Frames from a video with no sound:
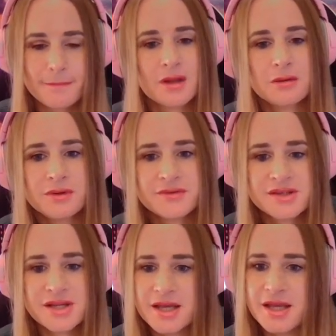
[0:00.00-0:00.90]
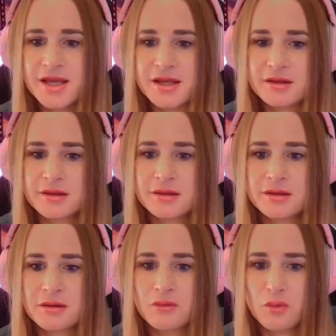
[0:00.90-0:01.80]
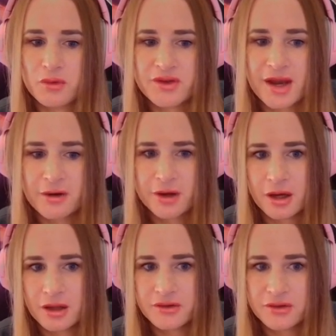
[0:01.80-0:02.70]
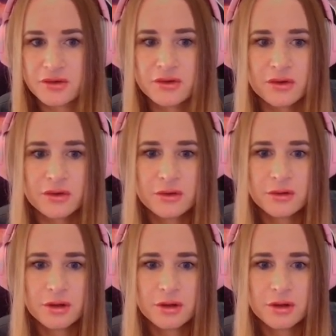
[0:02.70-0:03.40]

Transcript: We've seen what the tarot cards can do.